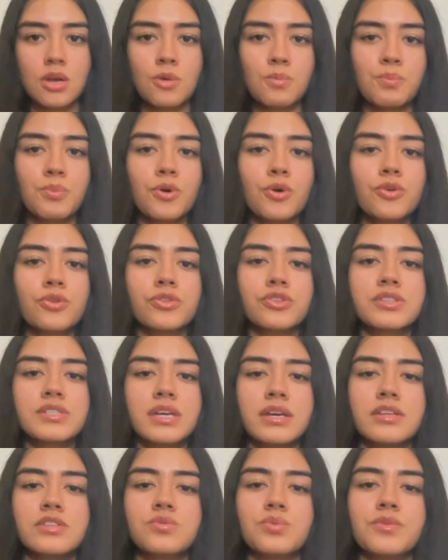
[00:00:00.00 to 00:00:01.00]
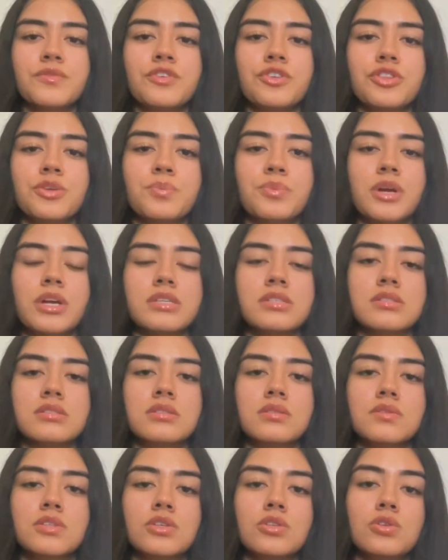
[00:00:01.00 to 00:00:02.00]
Both tests revealed the presence
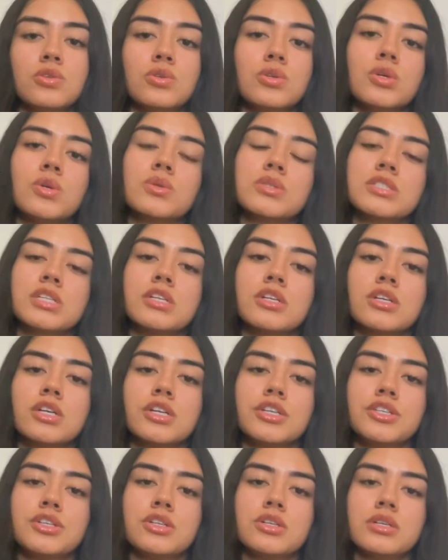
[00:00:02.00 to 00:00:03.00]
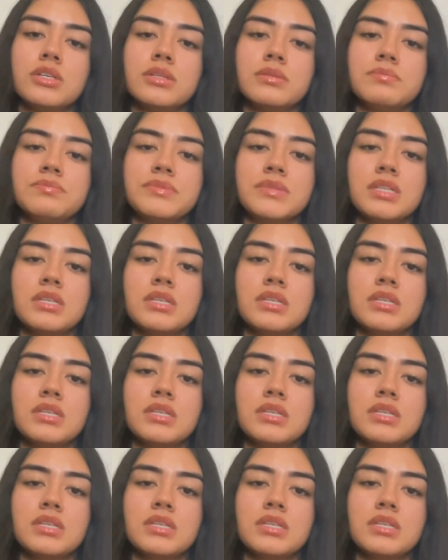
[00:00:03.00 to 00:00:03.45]
of the glucose in her urine,